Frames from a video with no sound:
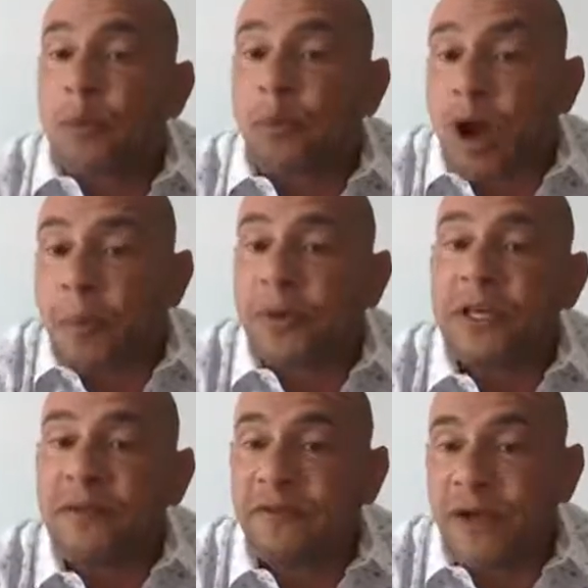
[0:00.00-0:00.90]

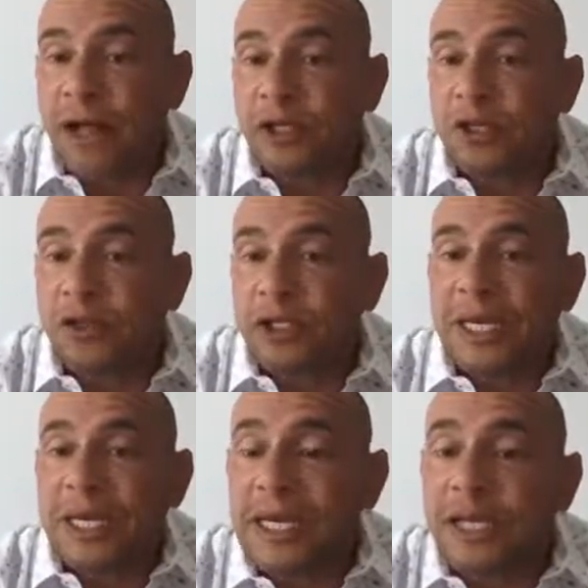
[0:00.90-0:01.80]
Property values
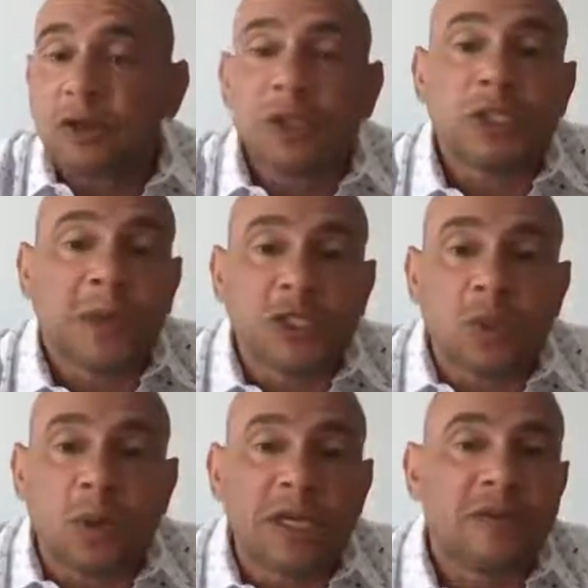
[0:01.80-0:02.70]
increased by
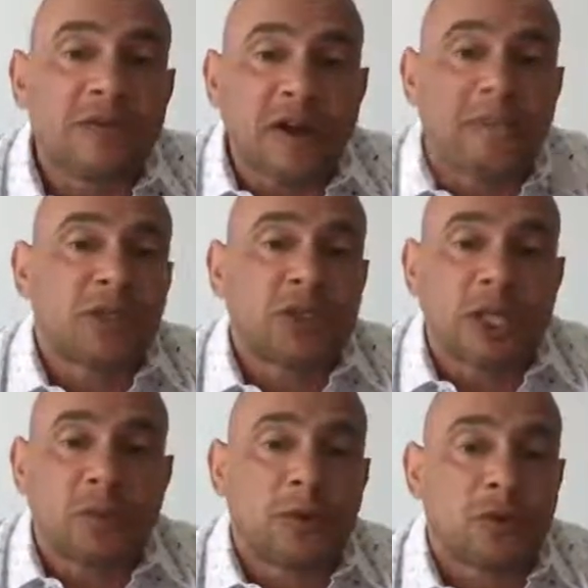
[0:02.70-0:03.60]

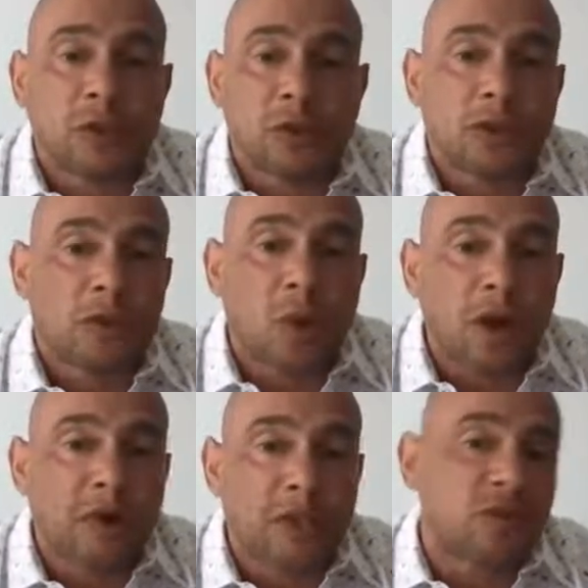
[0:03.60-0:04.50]
25% when you're close to
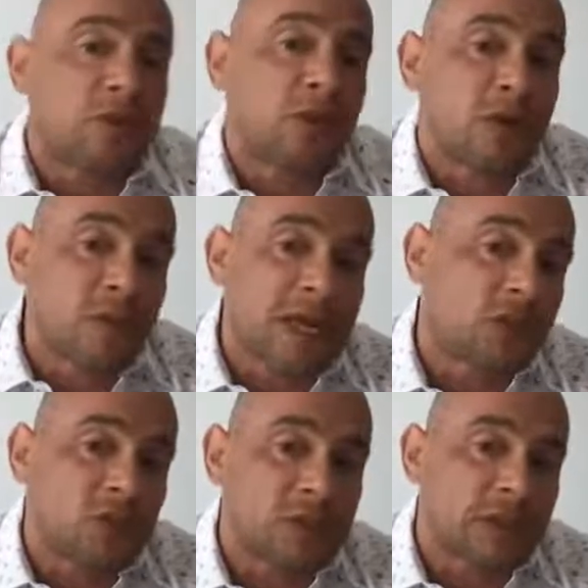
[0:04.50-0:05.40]
water. That's from
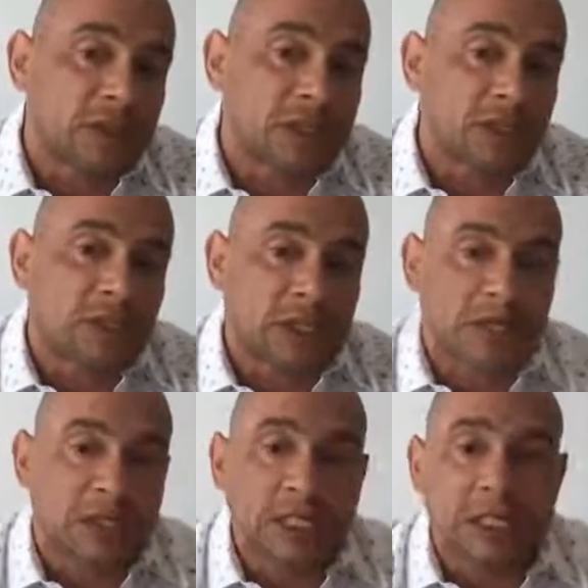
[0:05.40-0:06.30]
RE/MAX
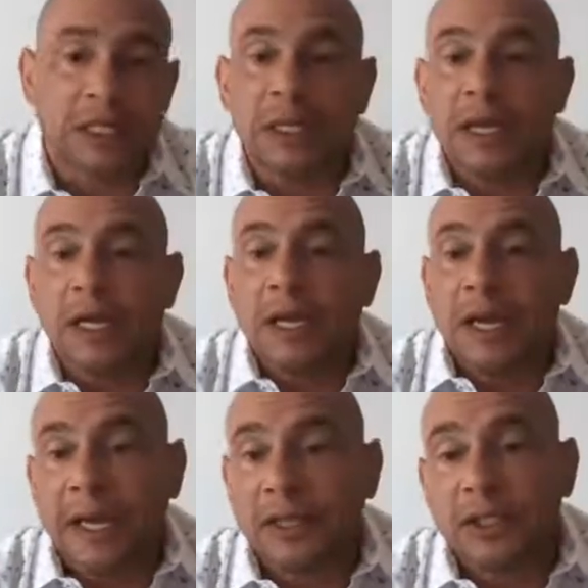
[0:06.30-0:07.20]
2016.
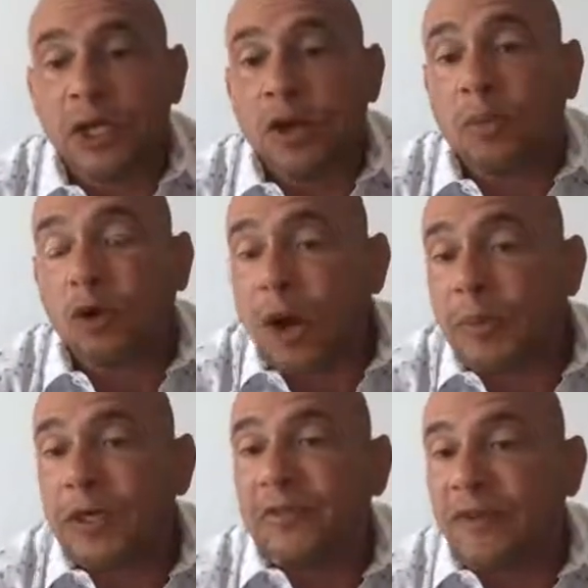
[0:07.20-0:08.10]
And
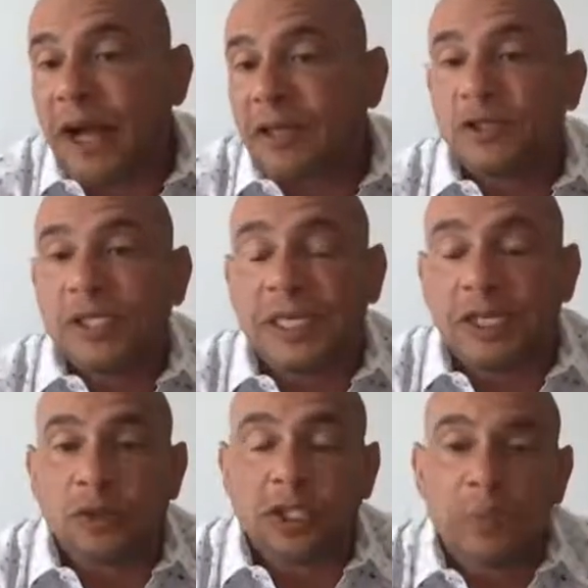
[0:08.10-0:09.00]
property values
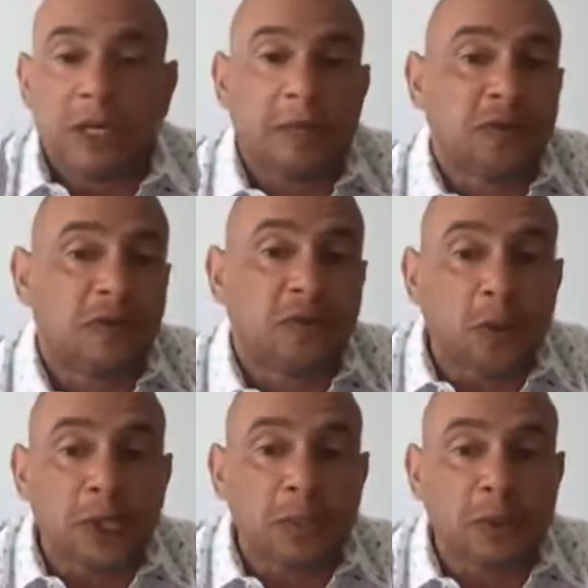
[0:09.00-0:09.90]
increase by up to
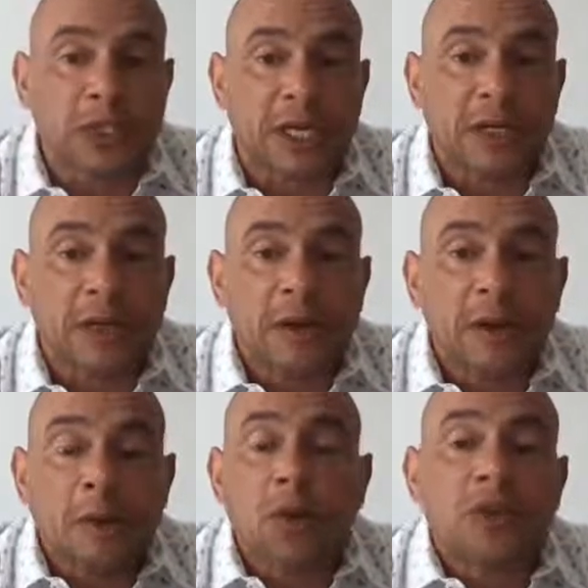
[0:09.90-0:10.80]
40%
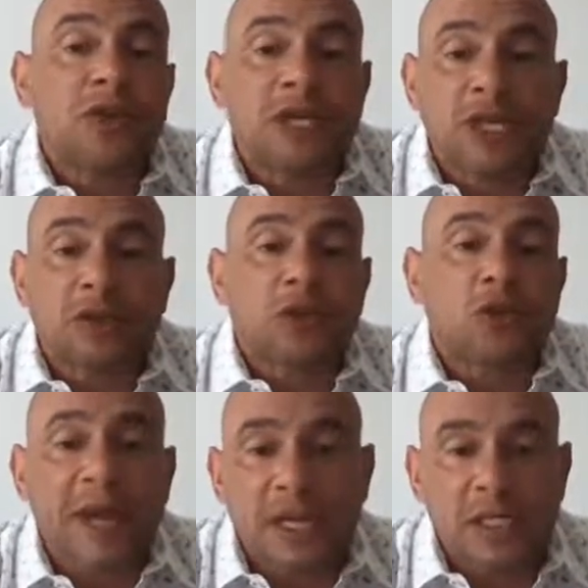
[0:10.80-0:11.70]
when they're near
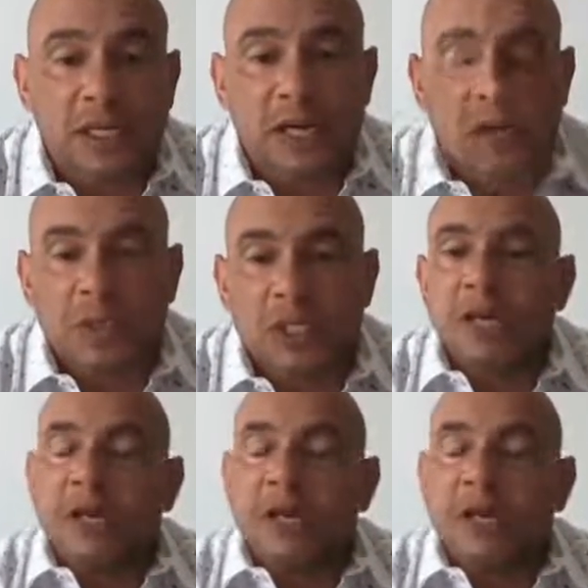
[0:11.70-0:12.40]
transit hubs.